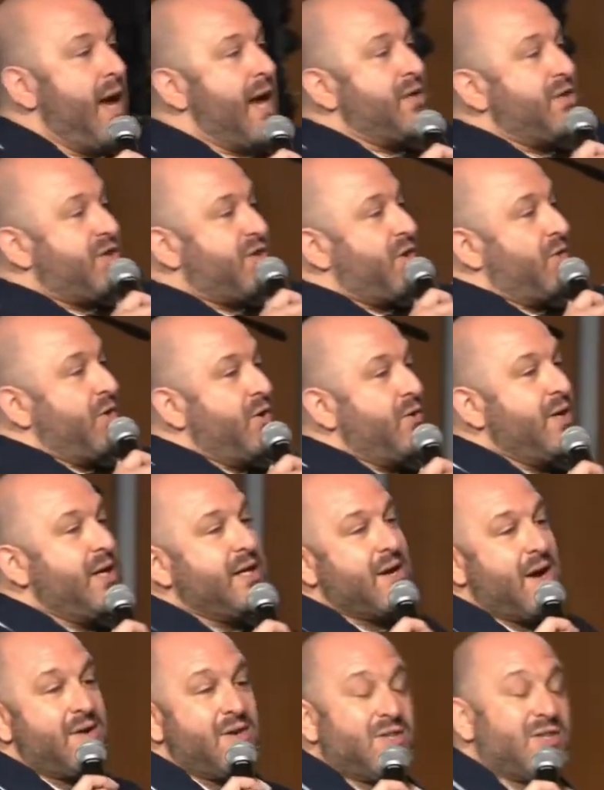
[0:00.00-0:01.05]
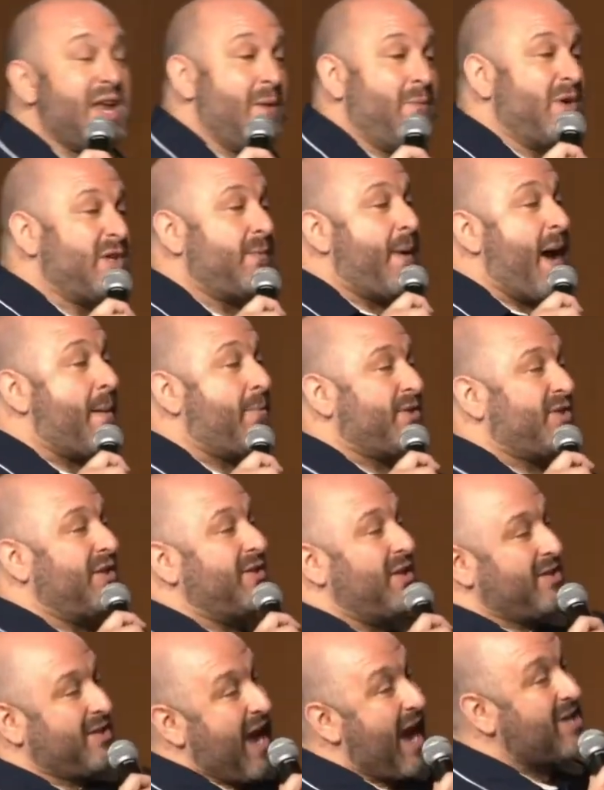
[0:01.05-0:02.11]
And so you need to understand, what does the Bible say?
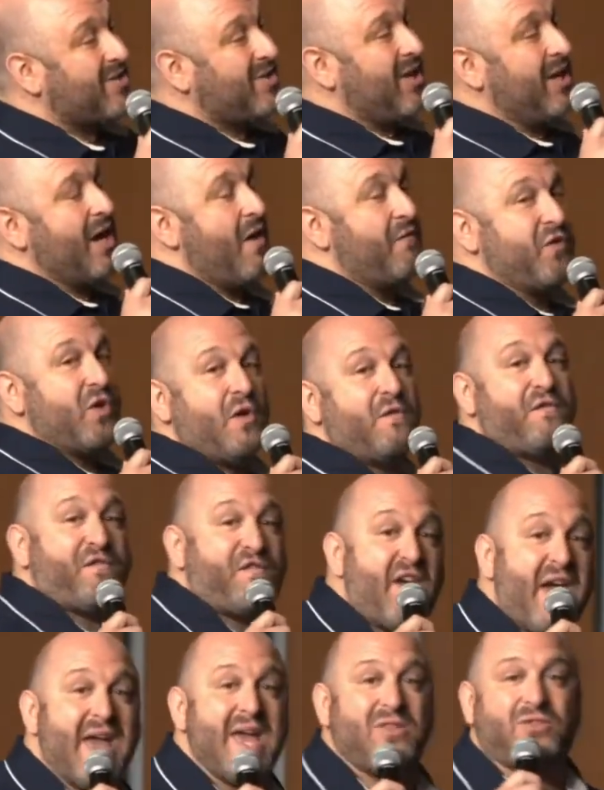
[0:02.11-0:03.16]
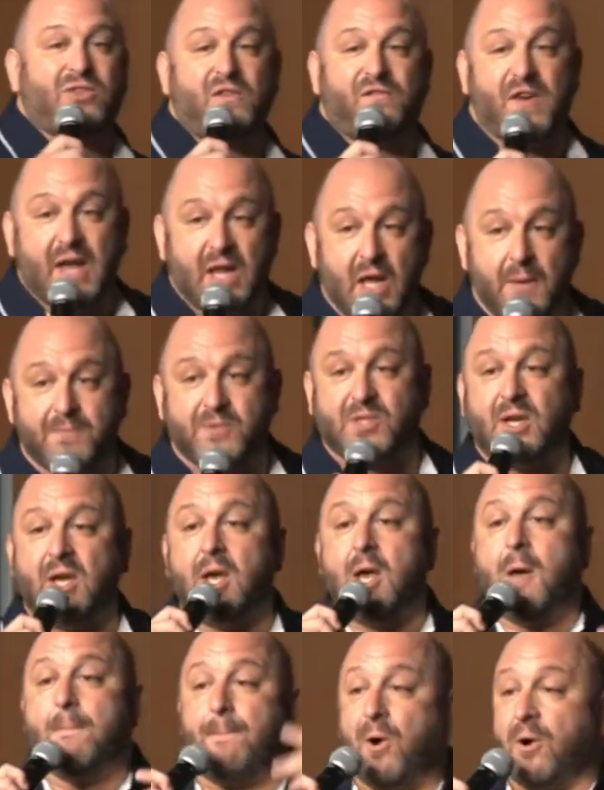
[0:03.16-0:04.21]
The testing of your faith develops
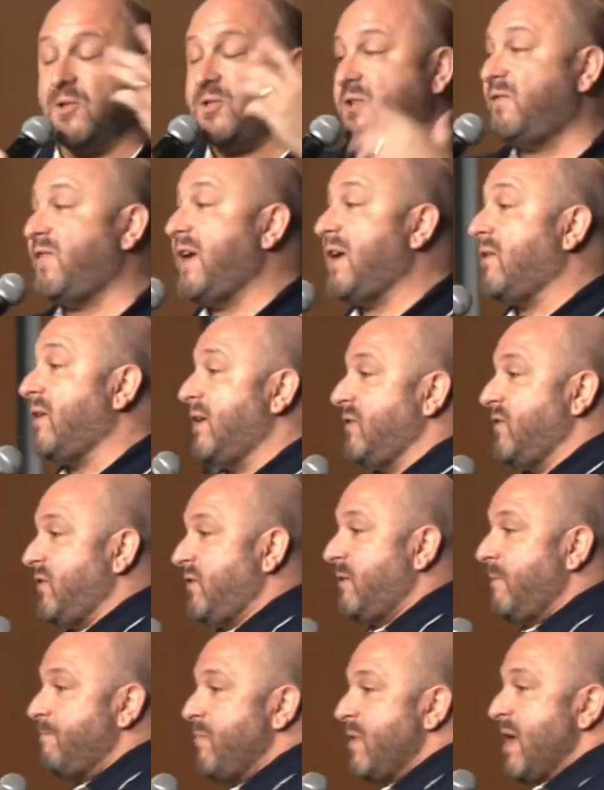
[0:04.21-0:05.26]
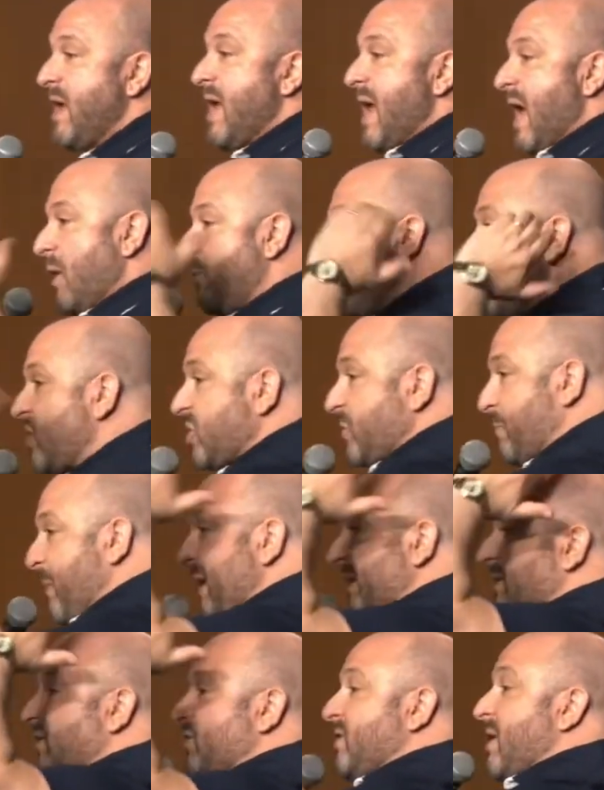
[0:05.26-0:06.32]
perseverance. And I want to
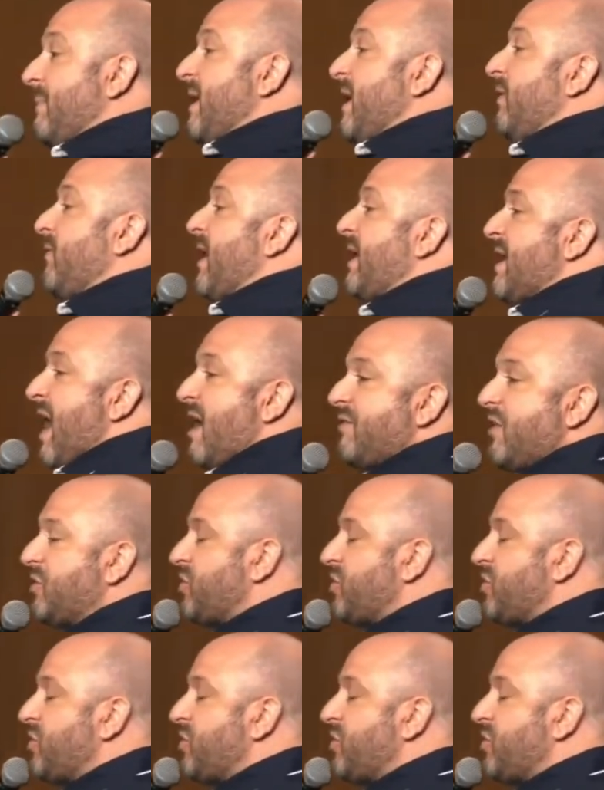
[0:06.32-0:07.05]
speak to somebody right now